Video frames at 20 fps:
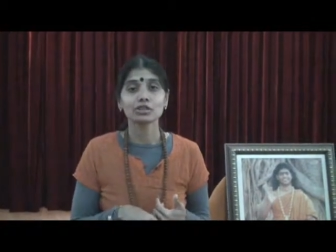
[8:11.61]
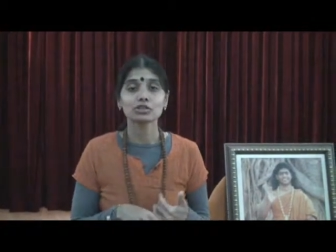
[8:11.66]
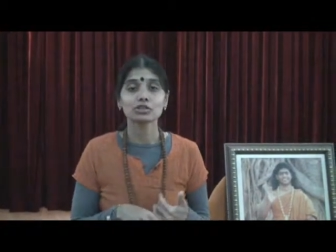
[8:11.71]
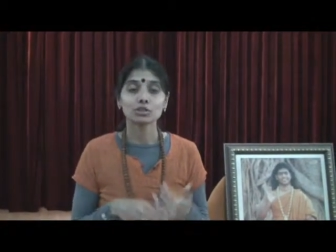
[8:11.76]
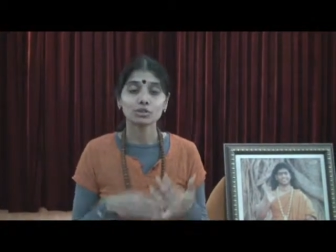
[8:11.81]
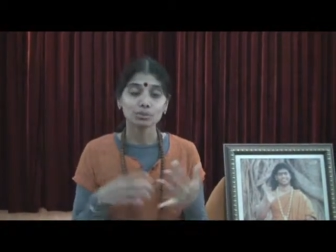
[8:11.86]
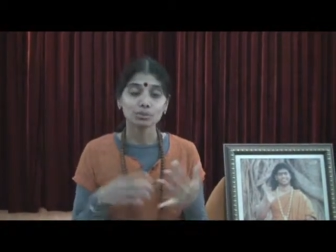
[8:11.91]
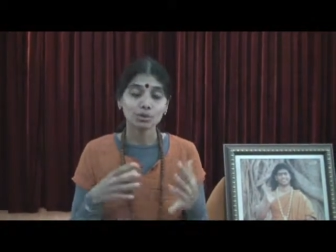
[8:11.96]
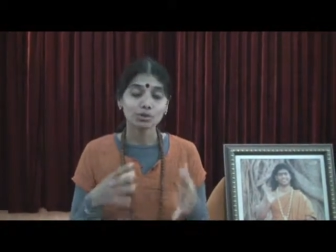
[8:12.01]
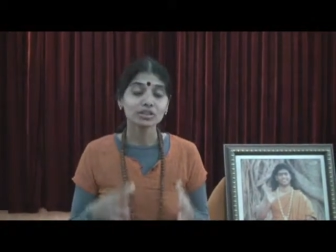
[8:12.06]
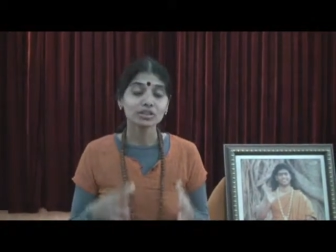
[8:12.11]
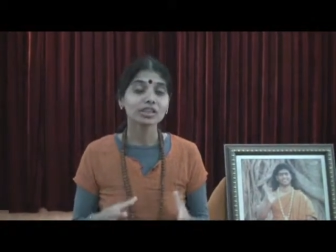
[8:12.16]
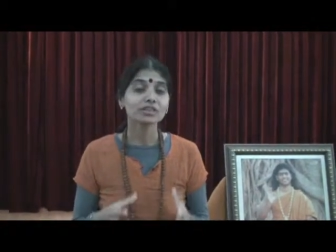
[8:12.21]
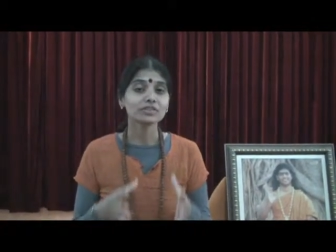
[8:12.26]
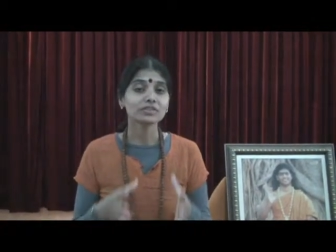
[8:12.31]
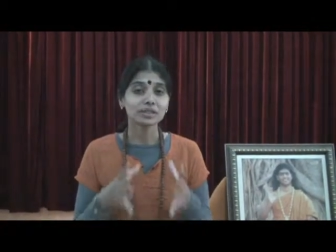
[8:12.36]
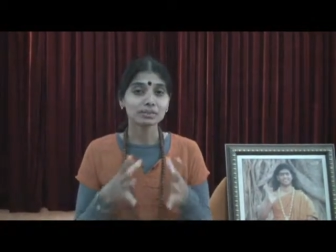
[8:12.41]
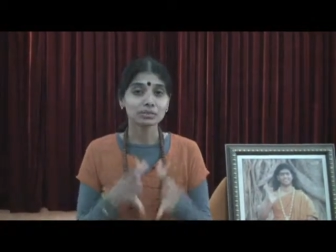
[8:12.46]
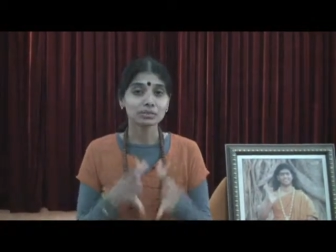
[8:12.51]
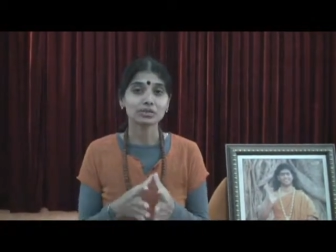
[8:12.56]
So both
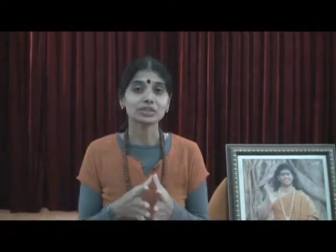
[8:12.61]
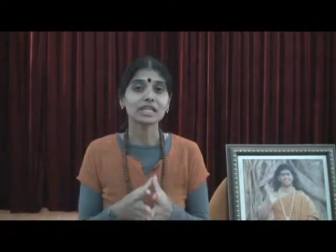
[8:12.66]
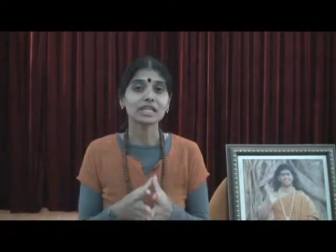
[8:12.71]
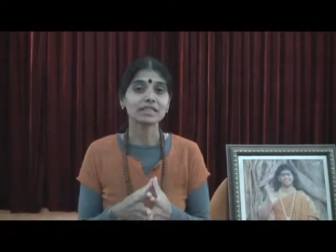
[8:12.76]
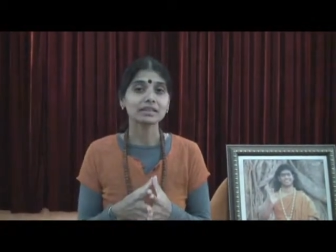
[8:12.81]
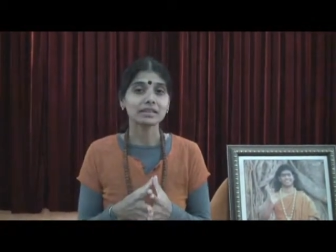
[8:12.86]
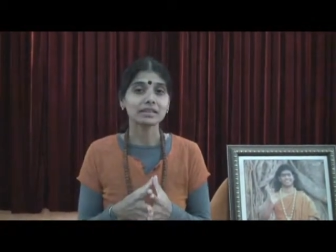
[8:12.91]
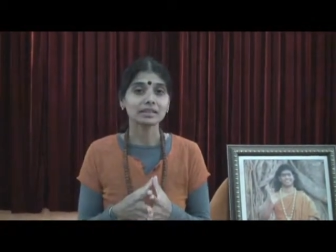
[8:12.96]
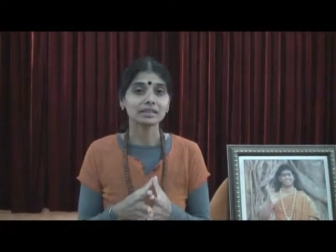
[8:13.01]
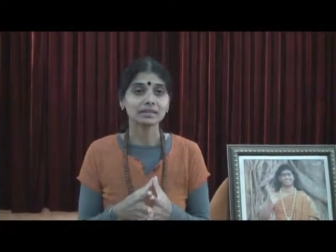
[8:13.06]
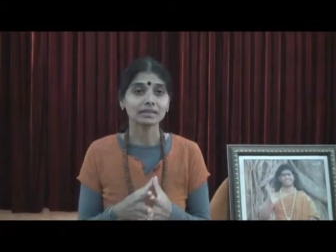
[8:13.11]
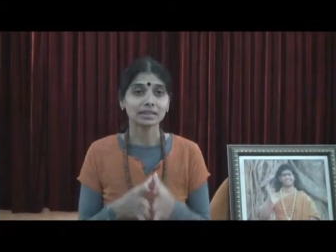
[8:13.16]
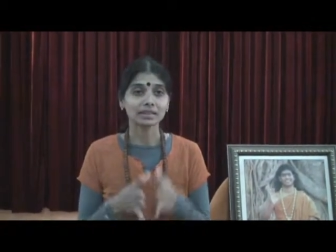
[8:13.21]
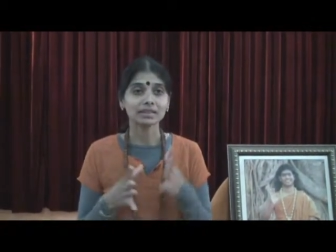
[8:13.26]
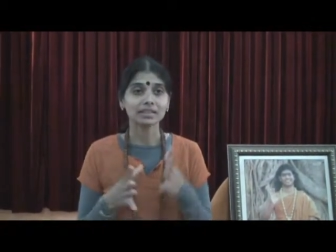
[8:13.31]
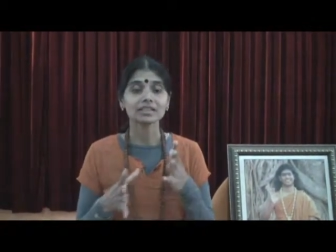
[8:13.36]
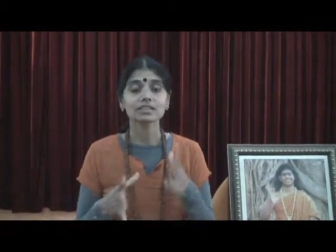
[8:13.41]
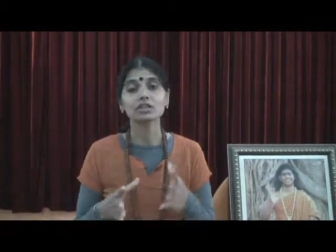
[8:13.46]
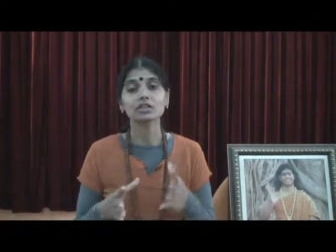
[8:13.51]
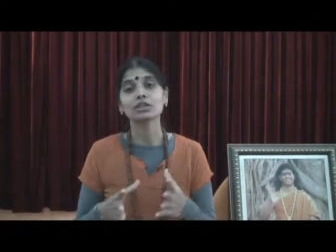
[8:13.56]
of them together, the
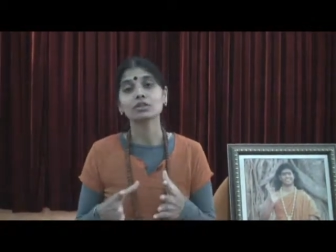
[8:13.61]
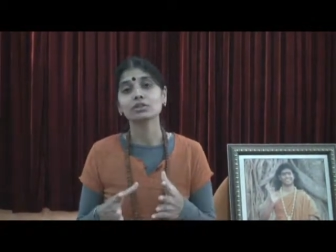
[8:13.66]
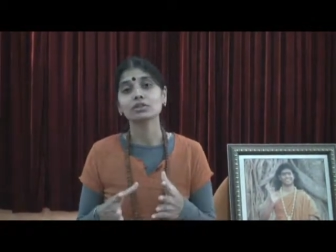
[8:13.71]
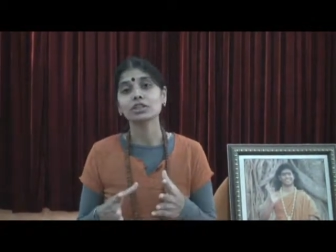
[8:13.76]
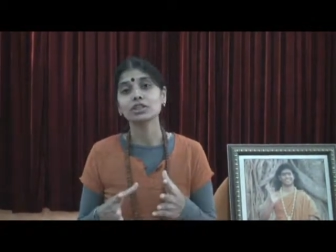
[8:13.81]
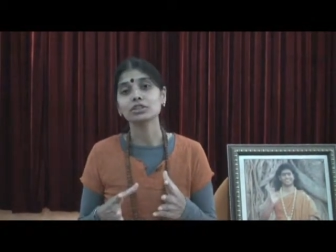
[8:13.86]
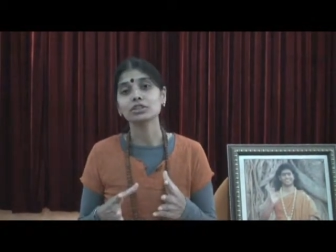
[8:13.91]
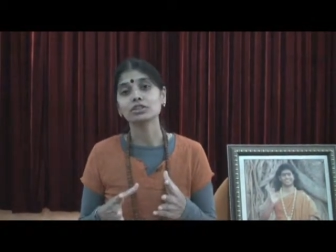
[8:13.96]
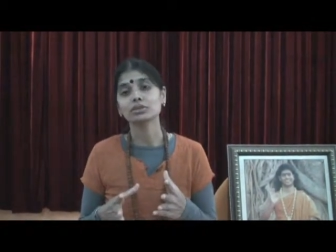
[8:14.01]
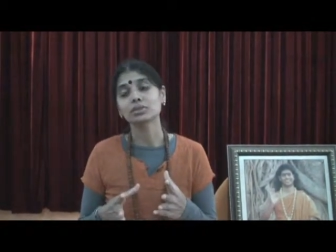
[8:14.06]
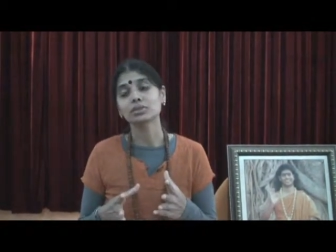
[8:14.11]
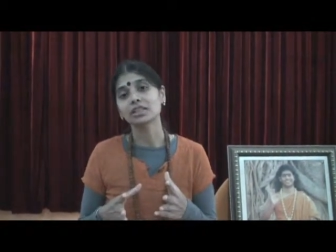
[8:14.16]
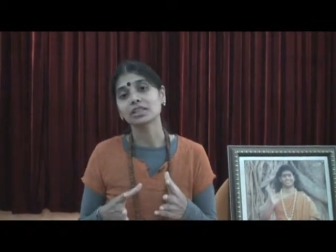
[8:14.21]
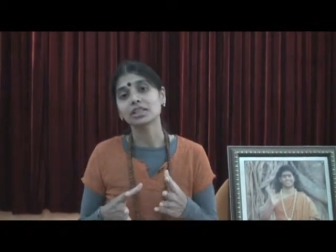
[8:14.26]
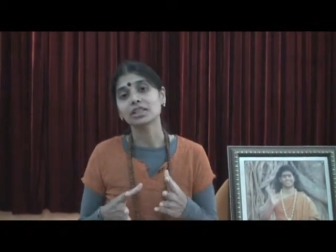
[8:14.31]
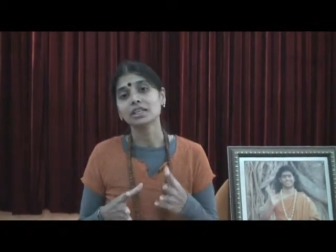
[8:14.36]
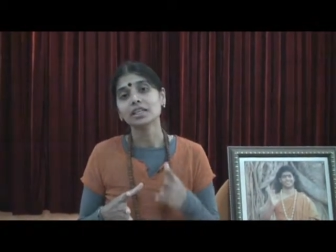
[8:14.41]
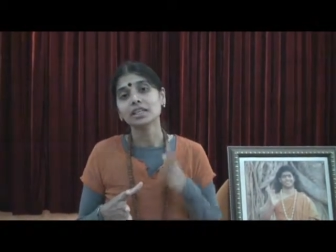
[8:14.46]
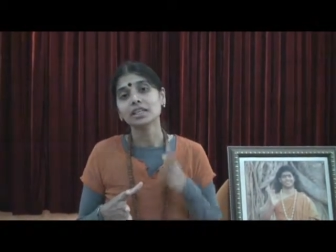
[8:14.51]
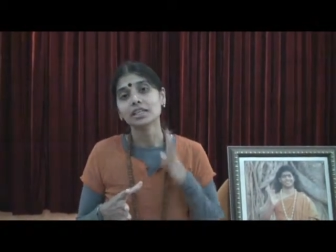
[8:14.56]
kids are going to be,